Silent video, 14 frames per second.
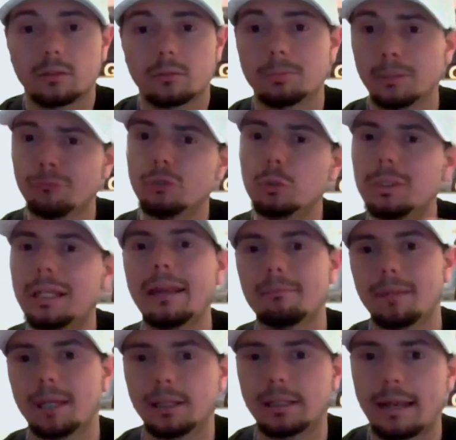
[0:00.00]
But if you can't
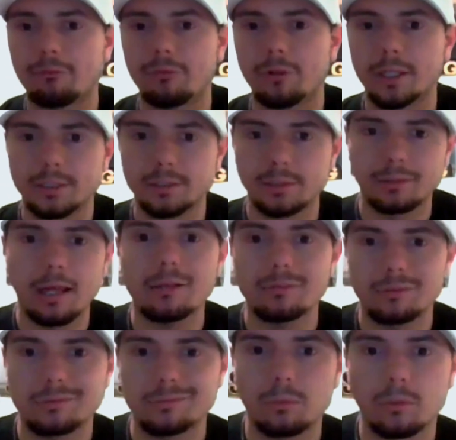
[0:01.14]
make that fight,
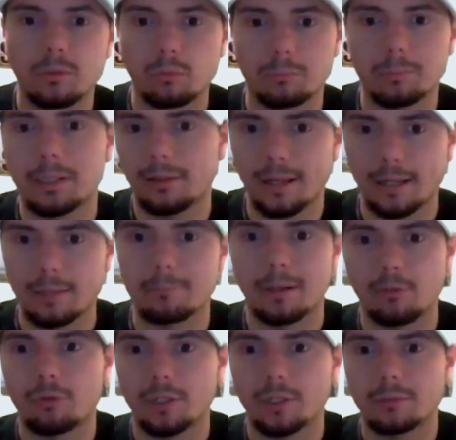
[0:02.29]
Natasha Jonas would be the second
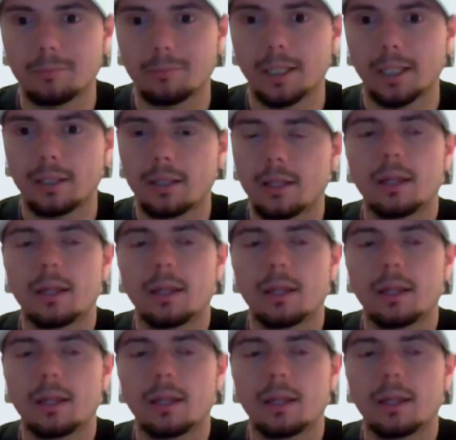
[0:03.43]
best fight to make.